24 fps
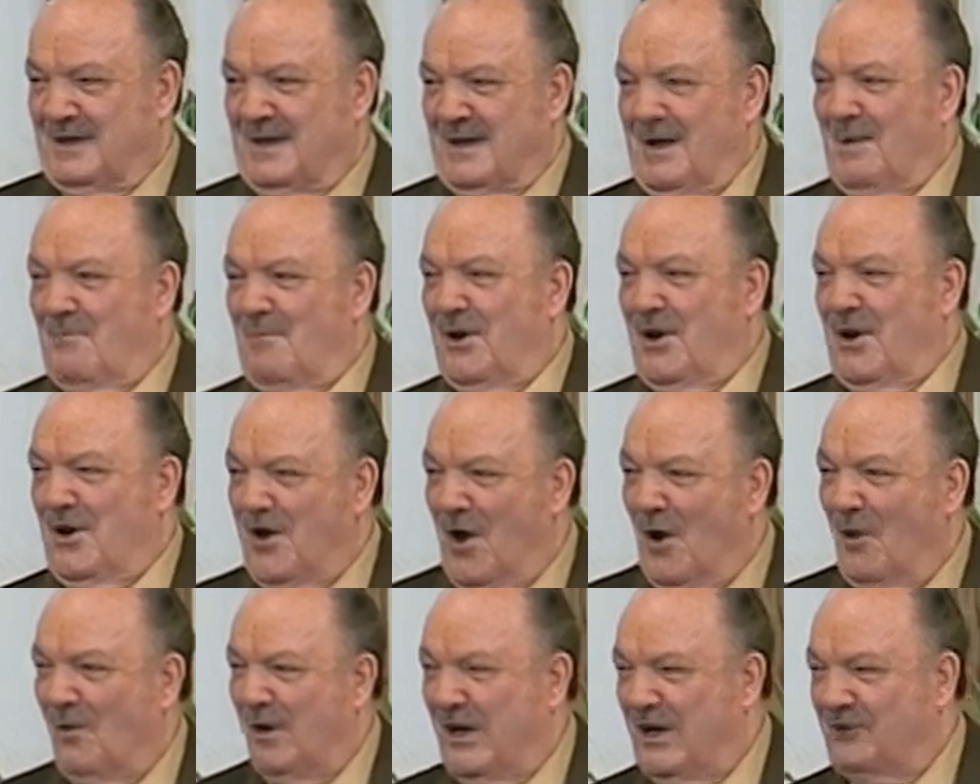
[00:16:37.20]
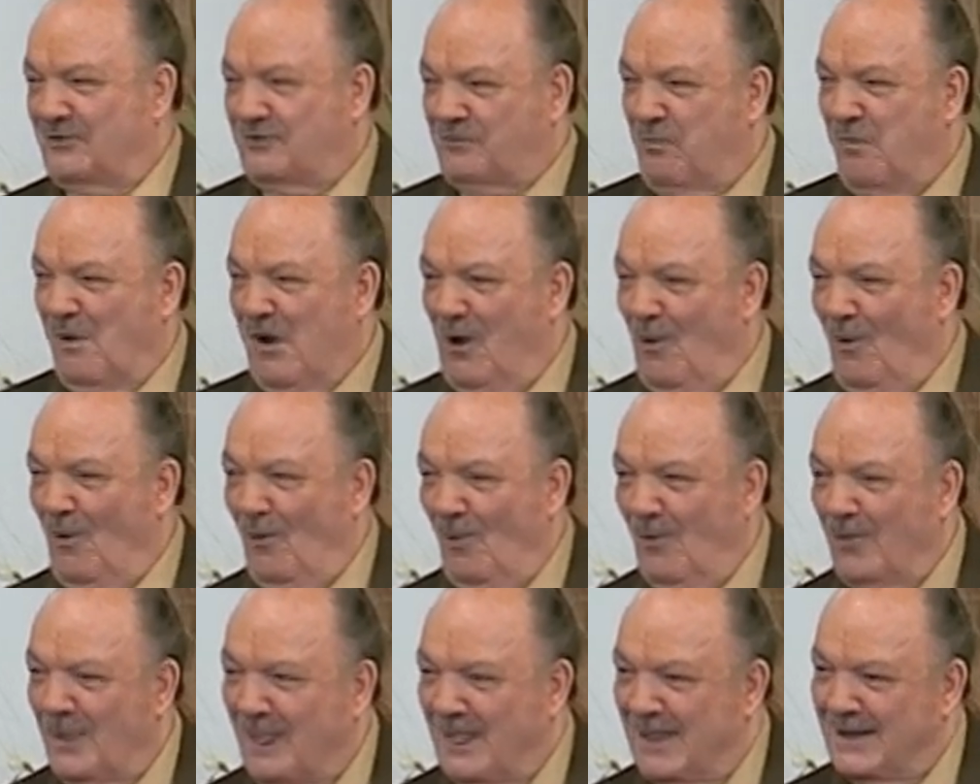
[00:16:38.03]
I'm going to know His
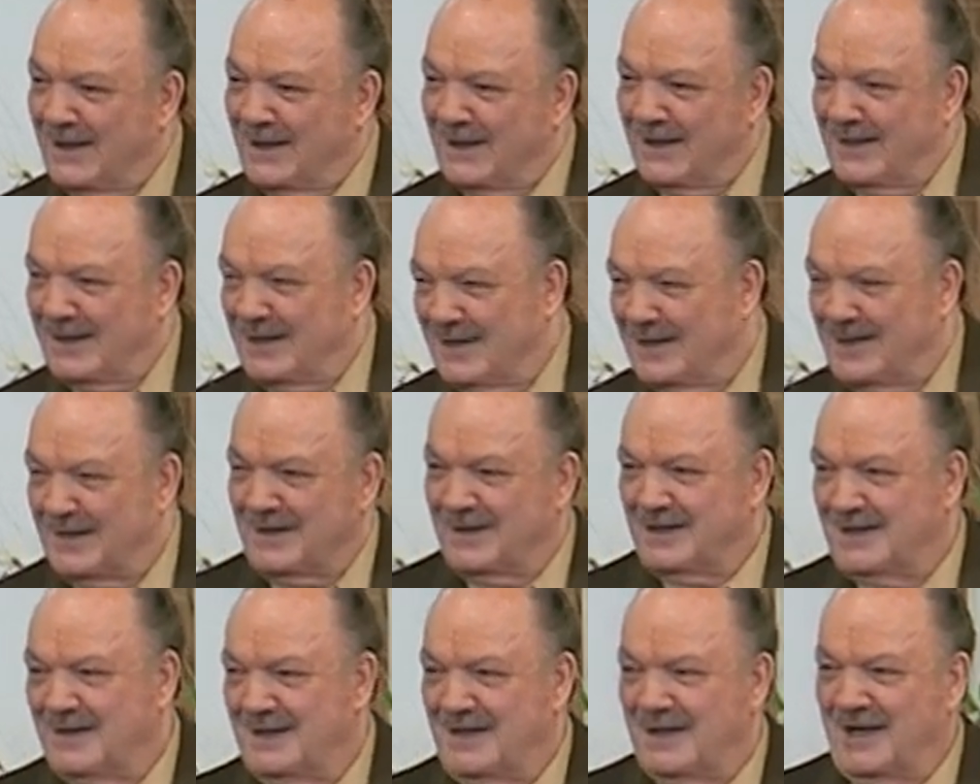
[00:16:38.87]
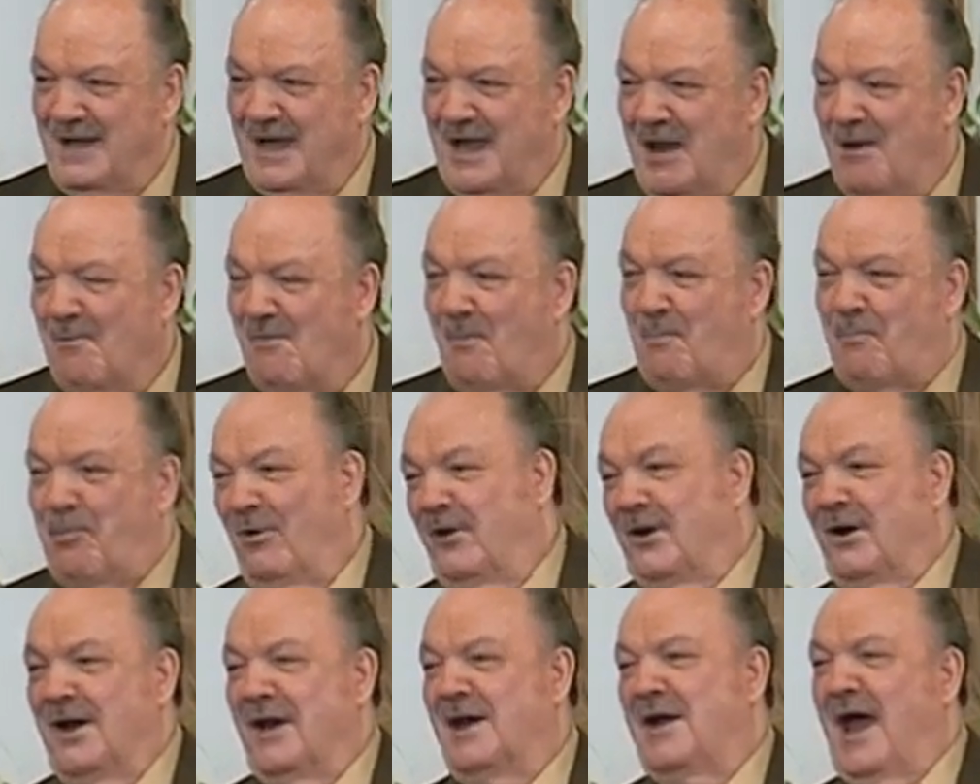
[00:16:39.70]
will. And I'm going to
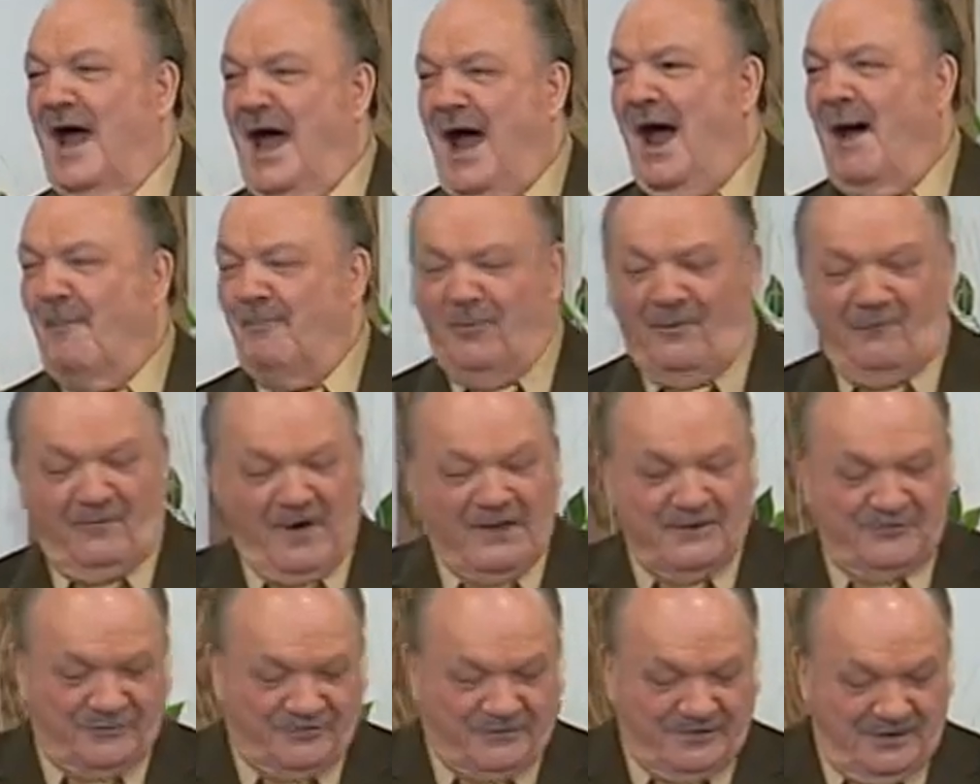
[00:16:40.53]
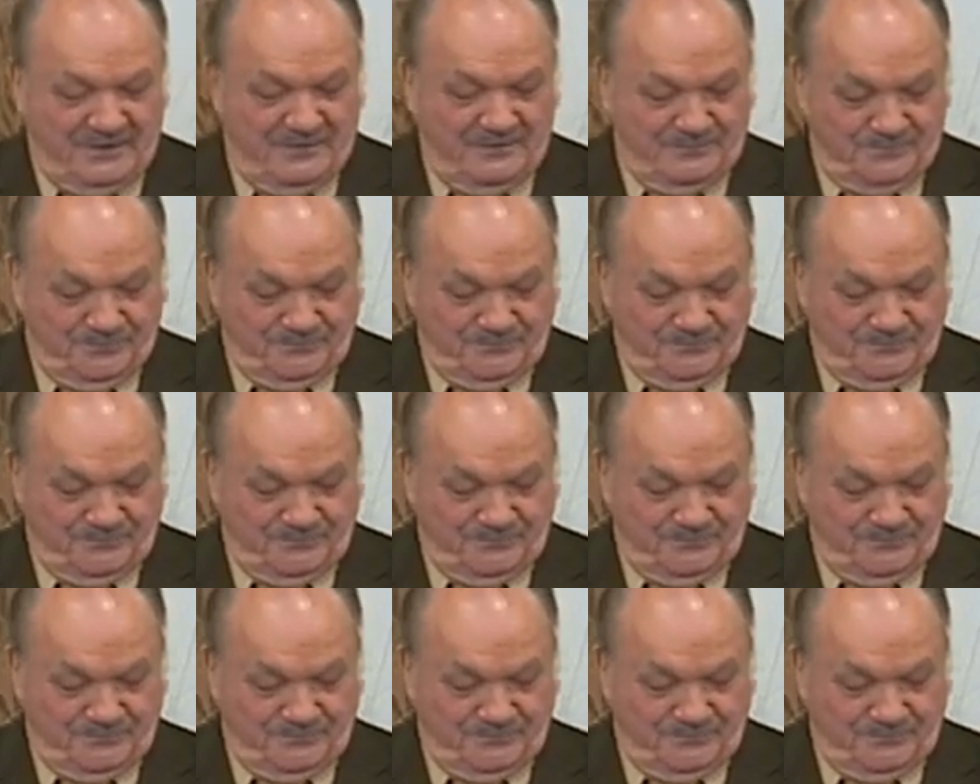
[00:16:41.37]
put it into operation.